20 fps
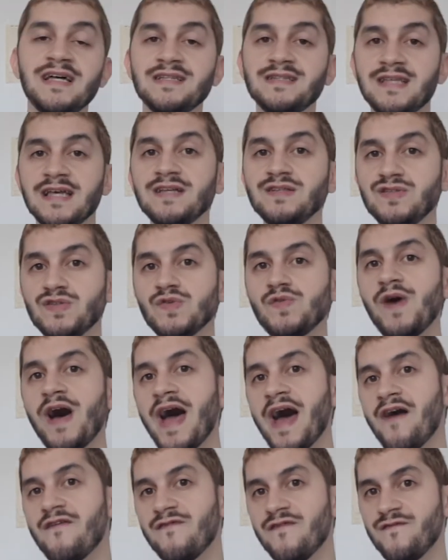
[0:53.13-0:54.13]
they do
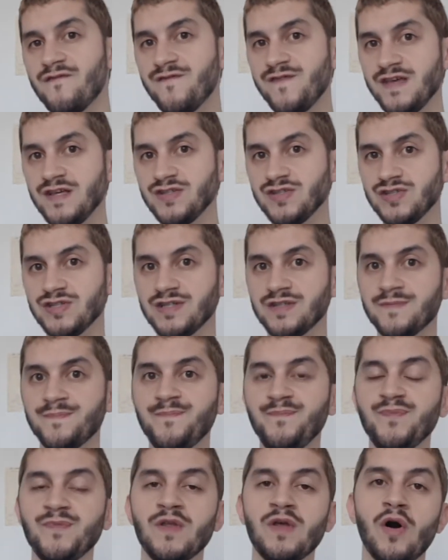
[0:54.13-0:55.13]
have a vision
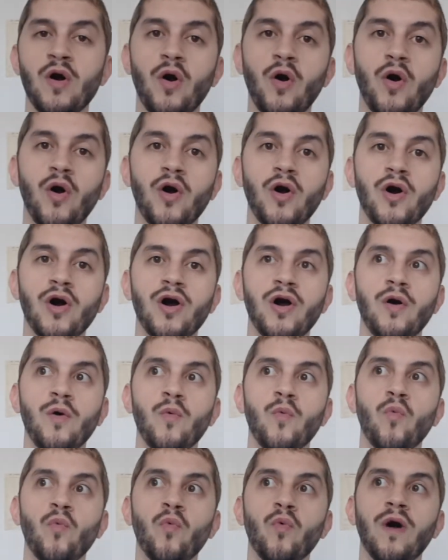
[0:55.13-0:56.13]

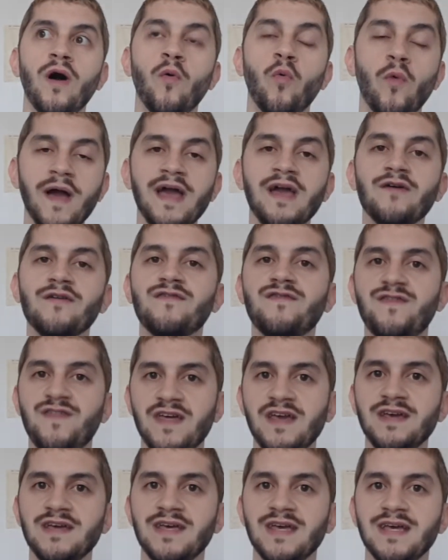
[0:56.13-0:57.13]
or a way of
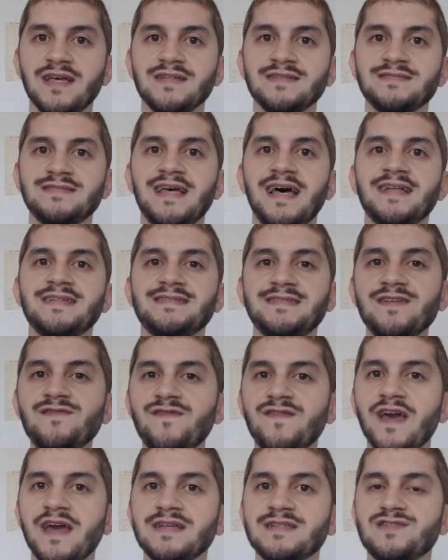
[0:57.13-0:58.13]
thinking that
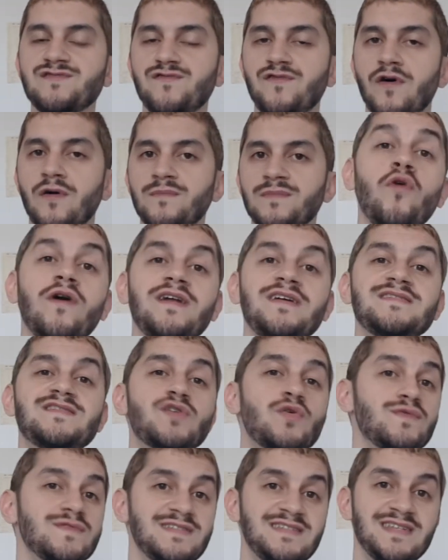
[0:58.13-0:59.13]
deviates from what is
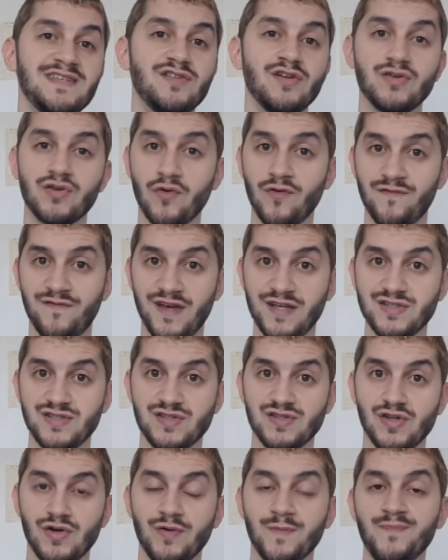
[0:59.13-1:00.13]
considered
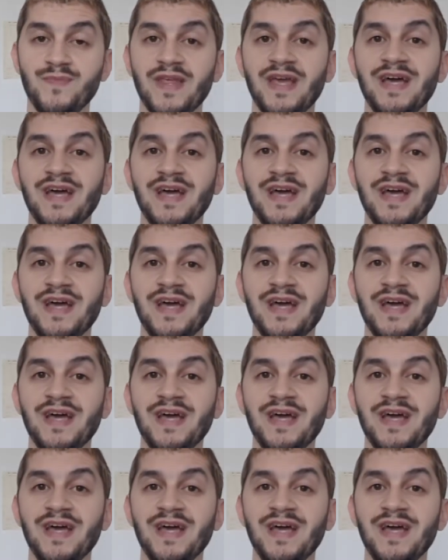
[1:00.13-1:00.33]
conventional.